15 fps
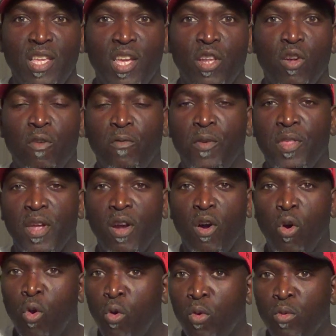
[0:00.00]
you know, for their
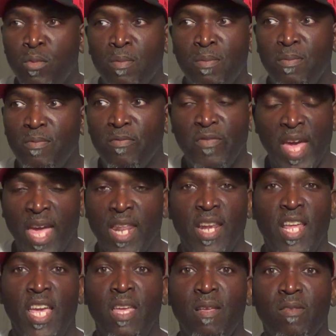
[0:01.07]
own
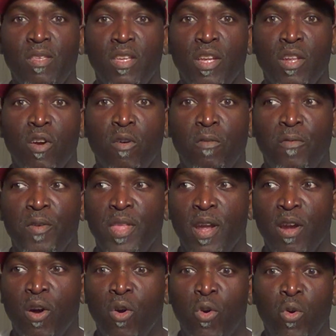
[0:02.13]
vanity, you know, for
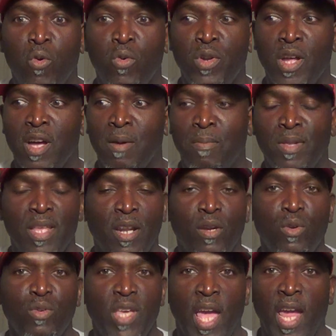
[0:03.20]
their own
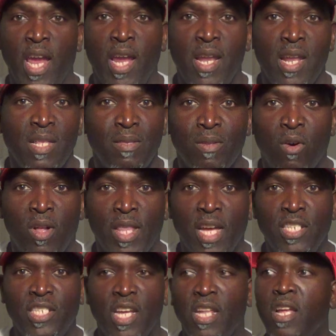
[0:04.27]
political gain and all
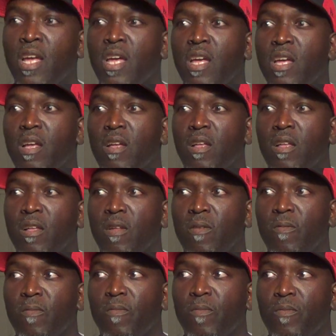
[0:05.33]
that shit,
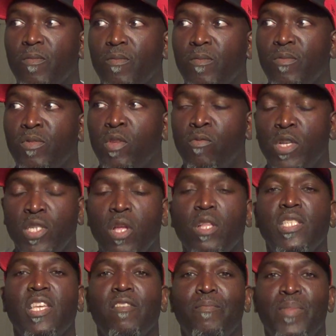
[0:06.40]
the
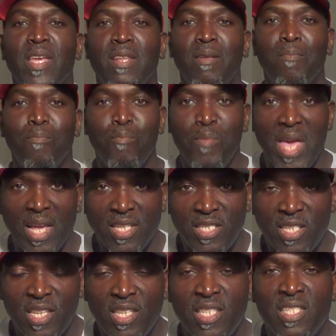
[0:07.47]
results have been
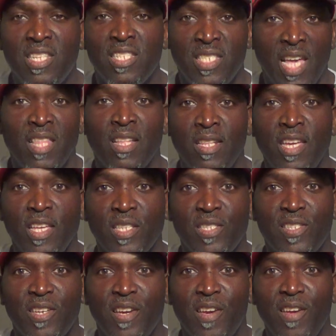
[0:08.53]
mixed, to say the least,